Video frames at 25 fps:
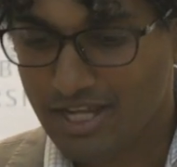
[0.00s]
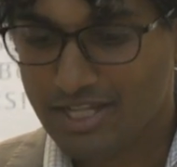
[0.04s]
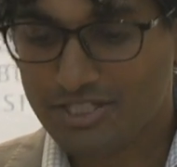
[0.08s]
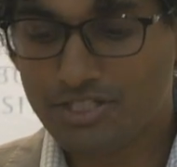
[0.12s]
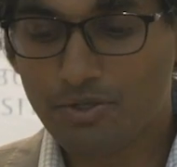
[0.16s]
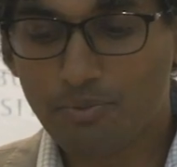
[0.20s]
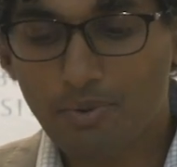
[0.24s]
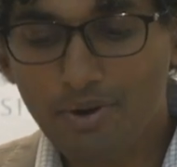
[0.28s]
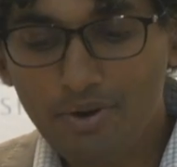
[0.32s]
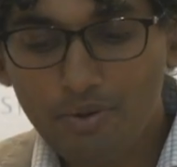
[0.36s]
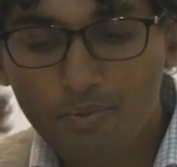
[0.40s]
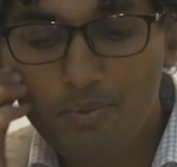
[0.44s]

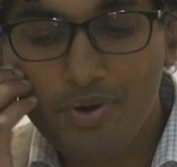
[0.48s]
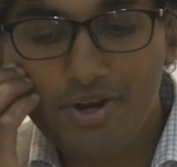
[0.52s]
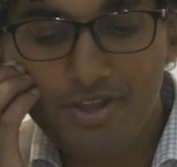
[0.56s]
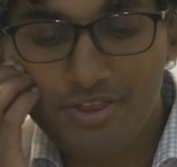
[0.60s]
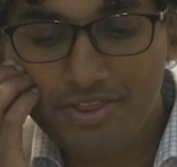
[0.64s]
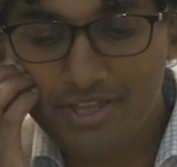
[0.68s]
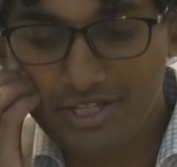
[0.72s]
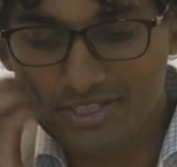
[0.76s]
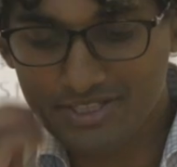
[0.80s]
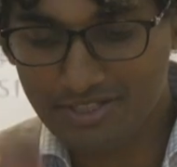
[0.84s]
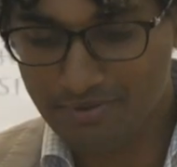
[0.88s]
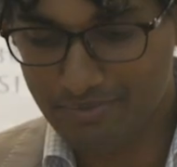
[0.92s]
So one
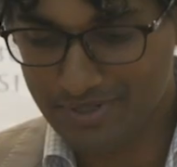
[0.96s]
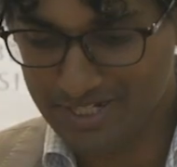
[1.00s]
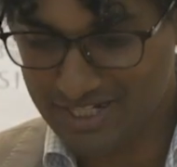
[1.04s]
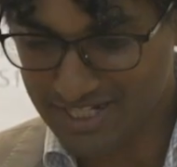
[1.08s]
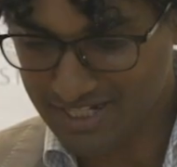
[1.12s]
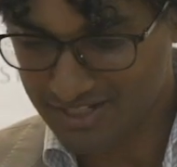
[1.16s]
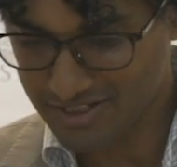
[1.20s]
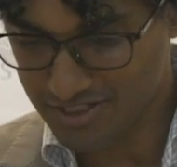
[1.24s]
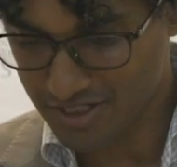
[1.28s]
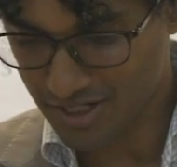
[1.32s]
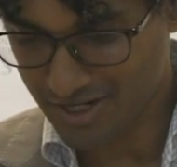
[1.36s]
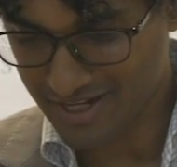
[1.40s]
of the things that we
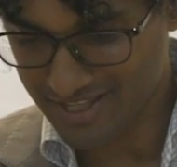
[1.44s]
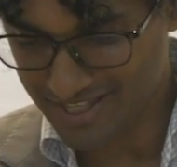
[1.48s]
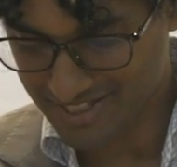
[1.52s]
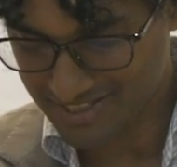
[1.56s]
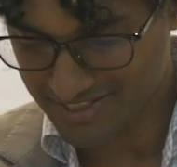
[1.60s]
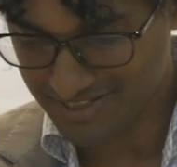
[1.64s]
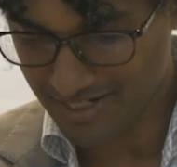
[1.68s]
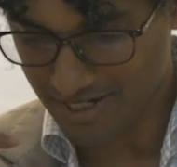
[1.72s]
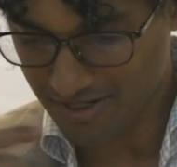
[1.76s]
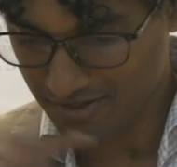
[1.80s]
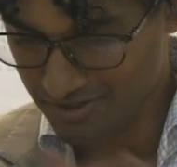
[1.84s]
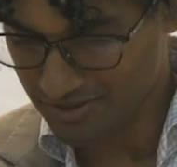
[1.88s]
did, sorry, the
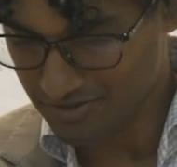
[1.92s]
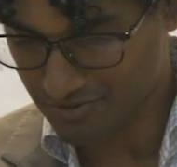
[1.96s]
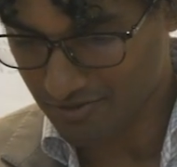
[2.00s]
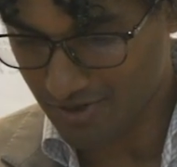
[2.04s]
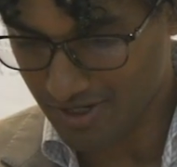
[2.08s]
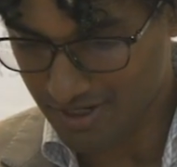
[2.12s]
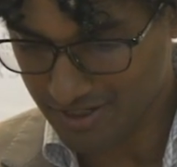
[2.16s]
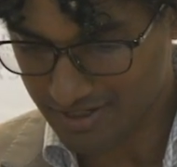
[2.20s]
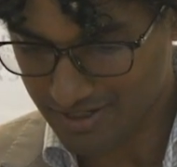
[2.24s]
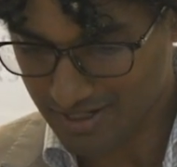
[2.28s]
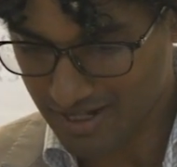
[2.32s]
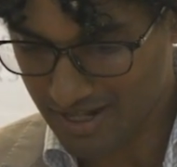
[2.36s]
title is
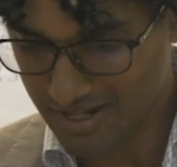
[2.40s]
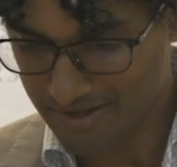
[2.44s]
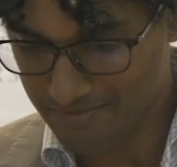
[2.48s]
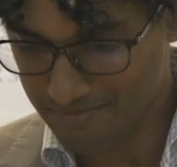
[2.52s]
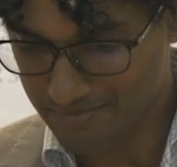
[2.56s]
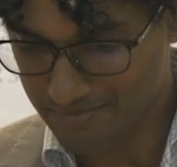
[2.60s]
wrong,